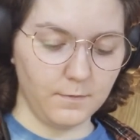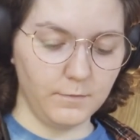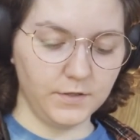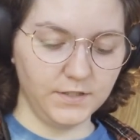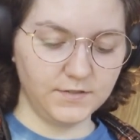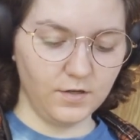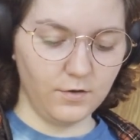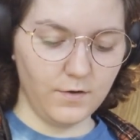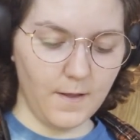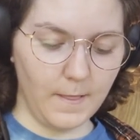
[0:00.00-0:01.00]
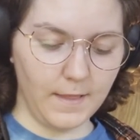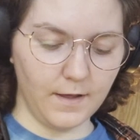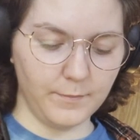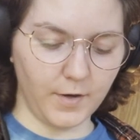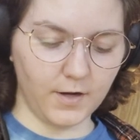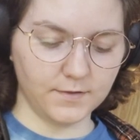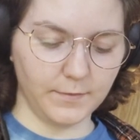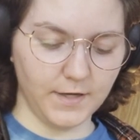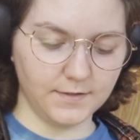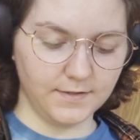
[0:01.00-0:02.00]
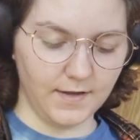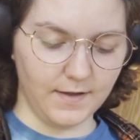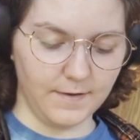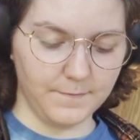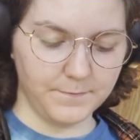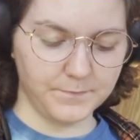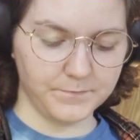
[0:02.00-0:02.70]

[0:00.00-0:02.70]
Melissa and Bradamante